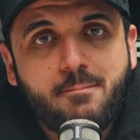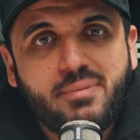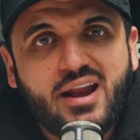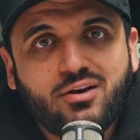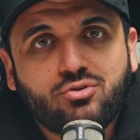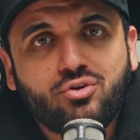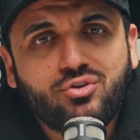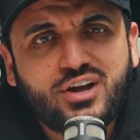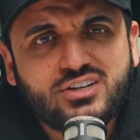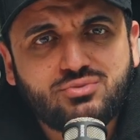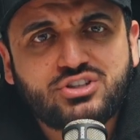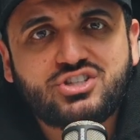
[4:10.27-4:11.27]
but our call
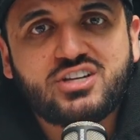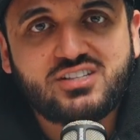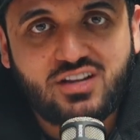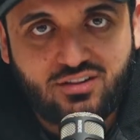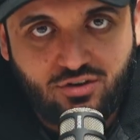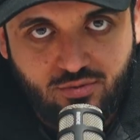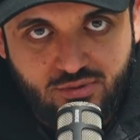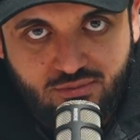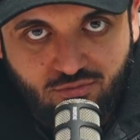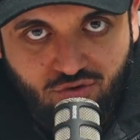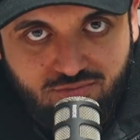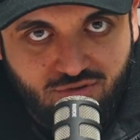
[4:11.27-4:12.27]
outs were just a little bit
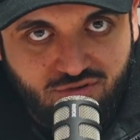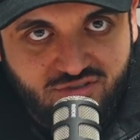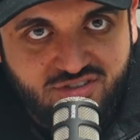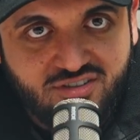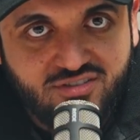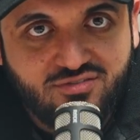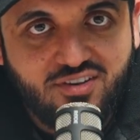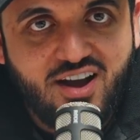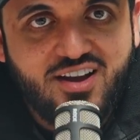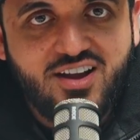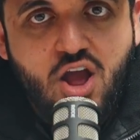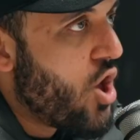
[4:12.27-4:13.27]
more broad, right?